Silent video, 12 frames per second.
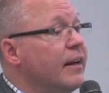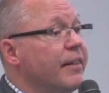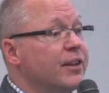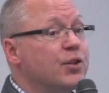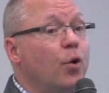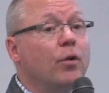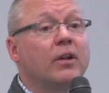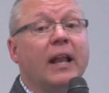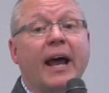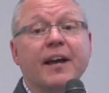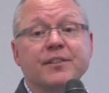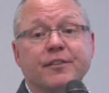This whole
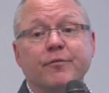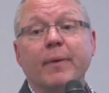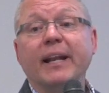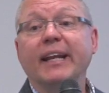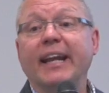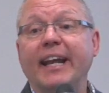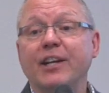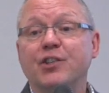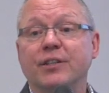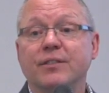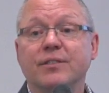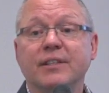class of
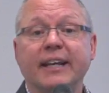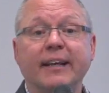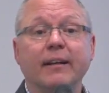medications